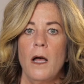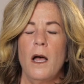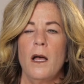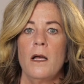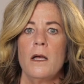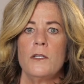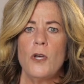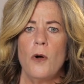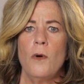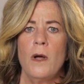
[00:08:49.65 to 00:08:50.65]
Huh,
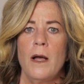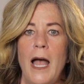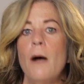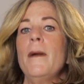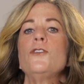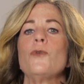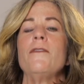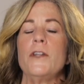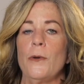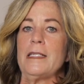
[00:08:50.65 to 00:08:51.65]
so how much
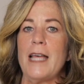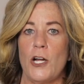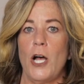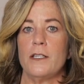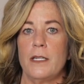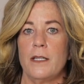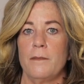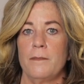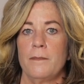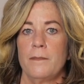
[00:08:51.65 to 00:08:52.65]
revenue is that costing
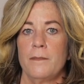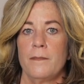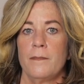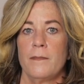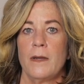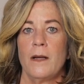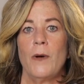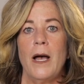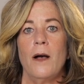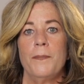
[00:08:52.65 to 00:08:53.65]
them?"
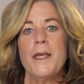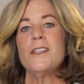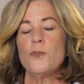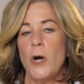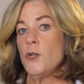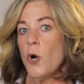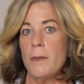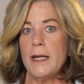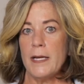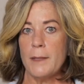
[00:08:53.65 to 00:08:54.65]
Well, this is where I
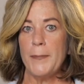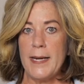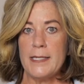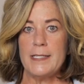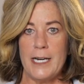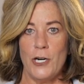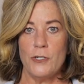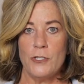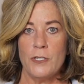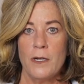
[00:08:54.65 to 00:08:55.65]
normally get the blank
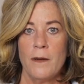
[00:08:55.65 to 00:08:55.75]
stares.